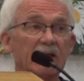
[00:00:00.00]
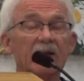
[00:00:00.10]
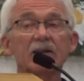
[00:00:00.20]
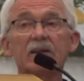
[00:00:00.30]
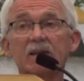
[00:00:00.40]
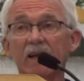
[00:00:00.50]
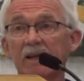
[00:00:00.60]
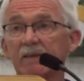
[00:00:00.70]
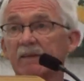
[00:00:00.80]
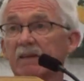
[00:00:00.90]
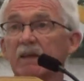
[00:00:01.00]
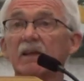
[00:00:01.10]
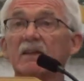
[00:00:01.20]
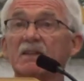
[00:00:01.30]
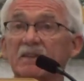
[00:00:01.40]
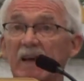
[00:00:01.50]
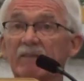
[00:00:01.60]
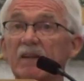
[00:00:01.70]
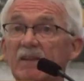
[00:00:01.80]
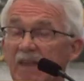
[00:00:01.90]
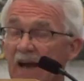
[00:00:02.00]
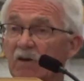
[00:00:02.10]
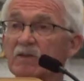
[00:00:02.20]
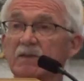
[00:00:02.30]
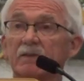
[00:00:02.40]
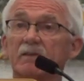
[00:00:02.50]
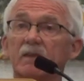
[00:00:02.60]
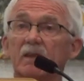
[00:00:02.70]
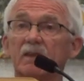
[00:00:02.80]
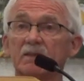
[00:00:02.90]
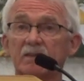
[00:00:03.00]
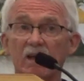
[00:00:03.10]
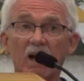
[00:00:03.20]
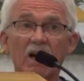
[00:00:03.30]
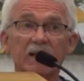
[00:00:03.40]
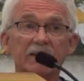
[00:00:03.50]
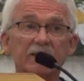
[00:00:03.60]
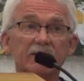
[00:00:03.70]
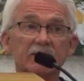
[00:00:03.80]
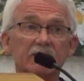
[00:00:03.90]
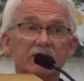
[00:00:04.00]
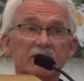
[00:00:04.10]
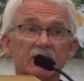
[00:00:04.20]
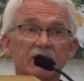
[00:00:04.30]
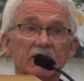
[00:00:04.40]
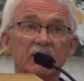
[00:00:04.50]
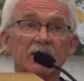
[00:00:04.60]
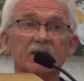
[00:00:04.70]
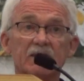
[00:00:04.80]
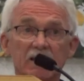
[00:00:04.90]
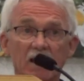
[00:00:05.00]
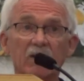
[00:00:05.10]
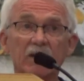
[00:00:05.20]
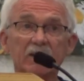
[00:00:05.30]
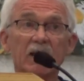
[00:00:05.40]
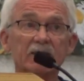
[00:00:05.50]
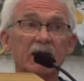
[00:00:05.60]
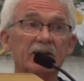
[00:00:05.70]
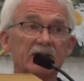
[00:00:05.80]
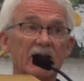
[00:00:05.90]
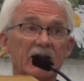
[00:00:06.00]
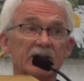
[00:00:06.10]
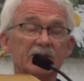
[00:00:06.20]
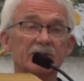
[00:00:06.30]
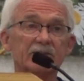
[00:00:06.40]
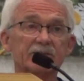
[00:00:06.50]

And again, 7,000 died carrying out that task.